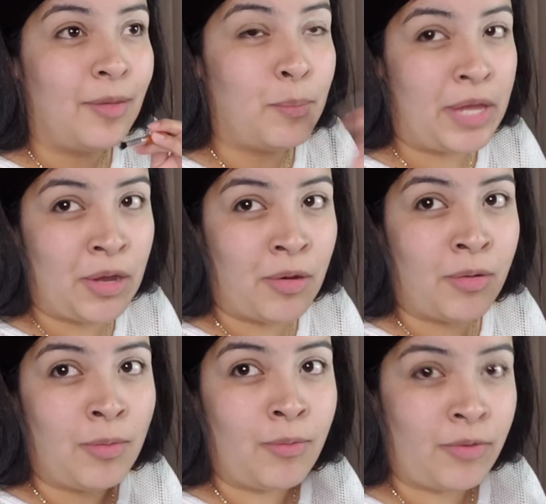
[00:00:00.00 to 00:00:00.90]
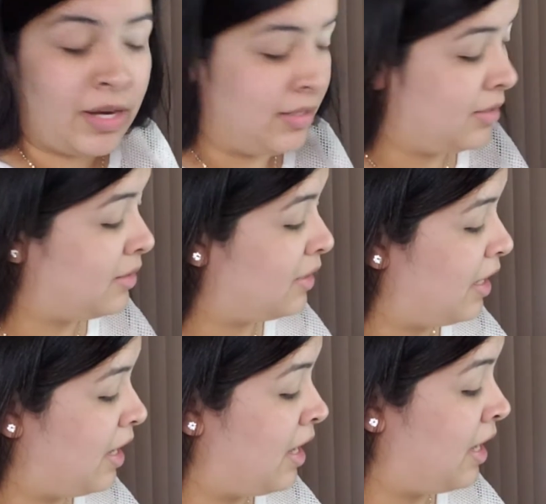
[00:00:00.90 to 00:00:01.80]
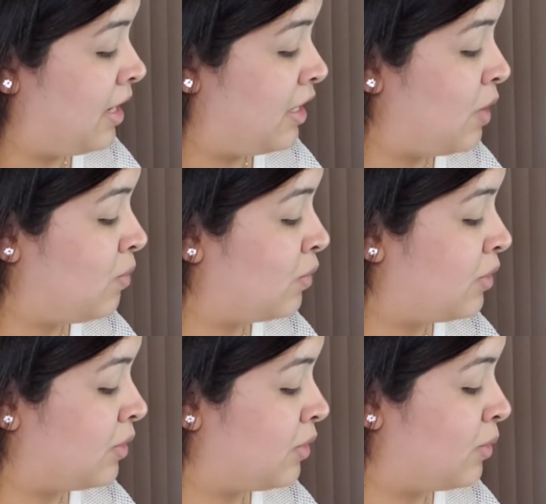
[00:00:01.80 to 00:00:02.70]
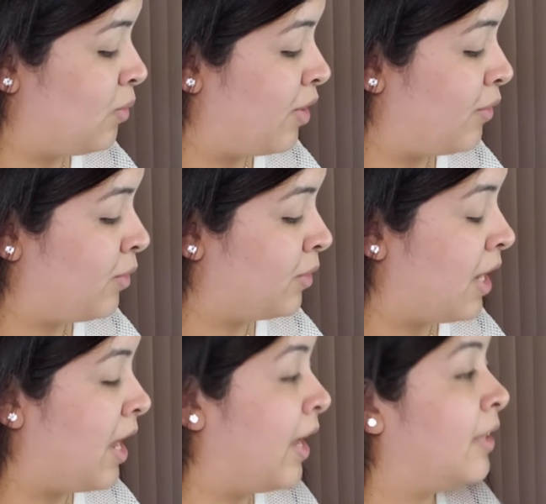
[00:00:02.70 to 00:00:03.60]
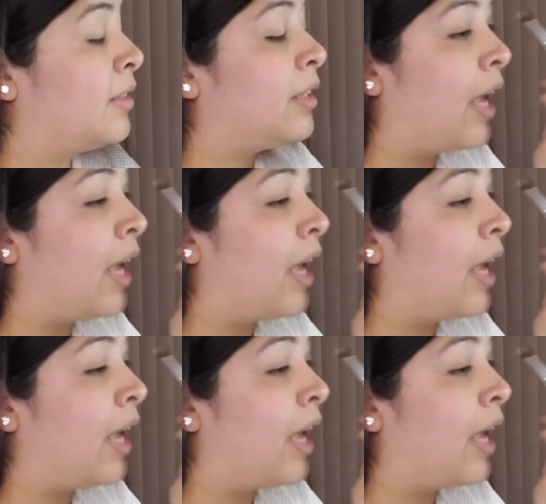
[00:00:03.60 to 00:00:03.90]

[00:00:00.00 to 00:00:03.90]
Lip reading: male friends, and he was just one of those guys